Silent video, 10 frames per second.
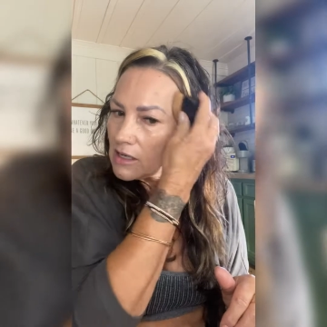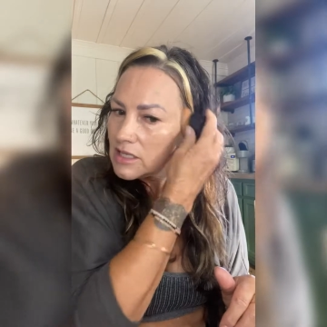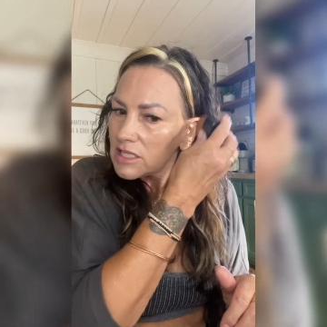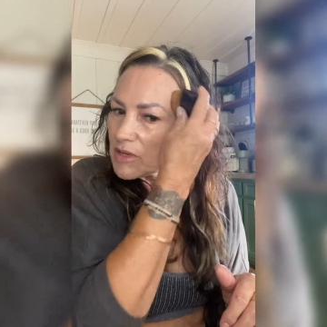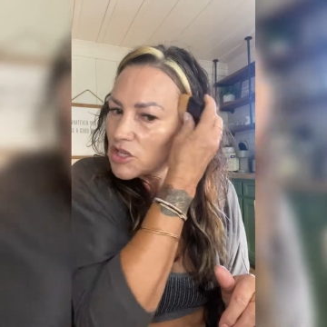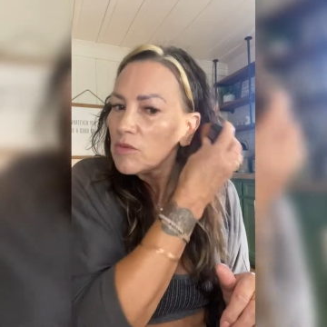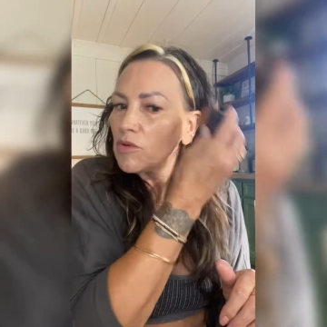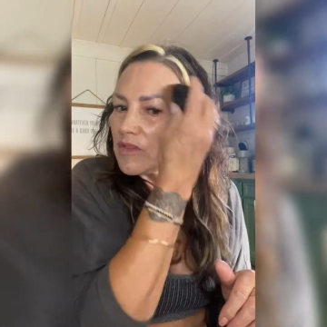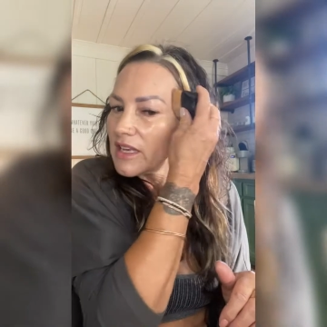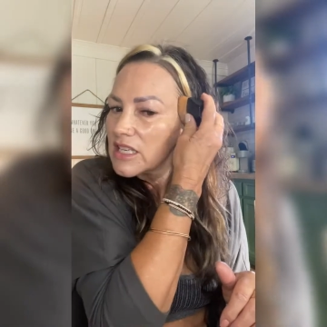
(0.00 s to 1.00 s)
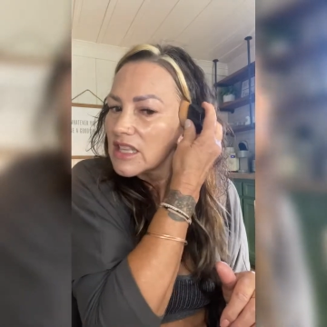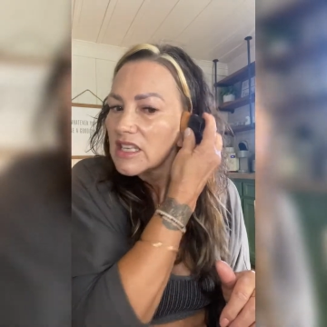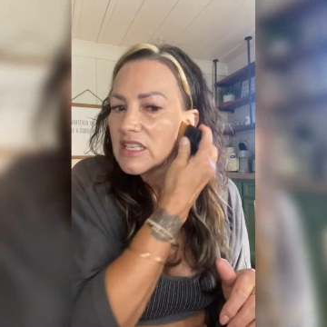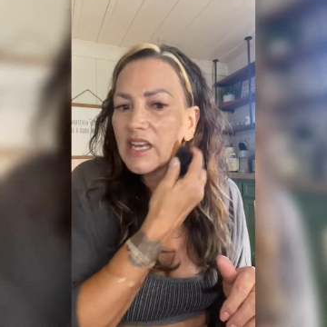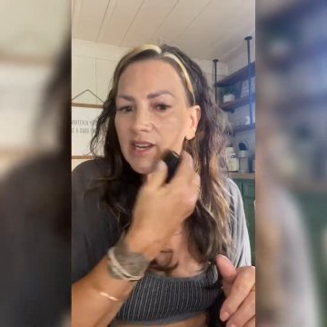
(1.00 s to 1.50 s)
especially moving into
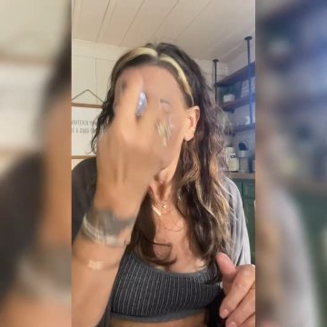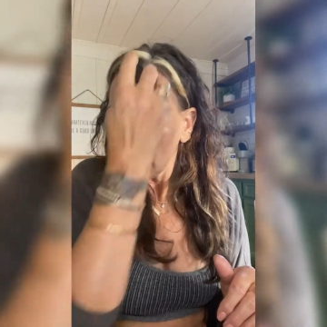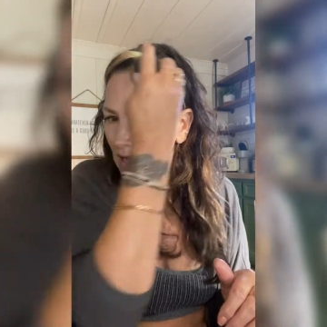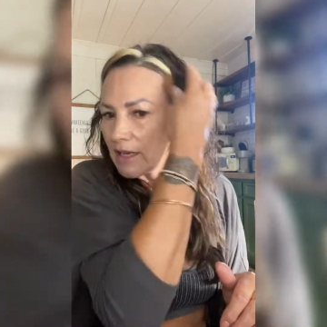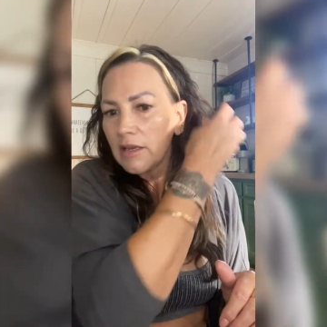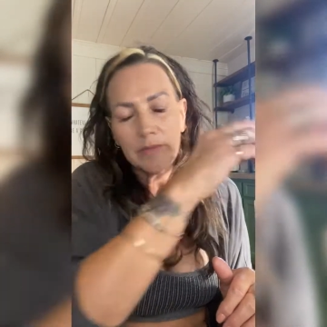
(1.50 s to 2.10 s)
this hairline.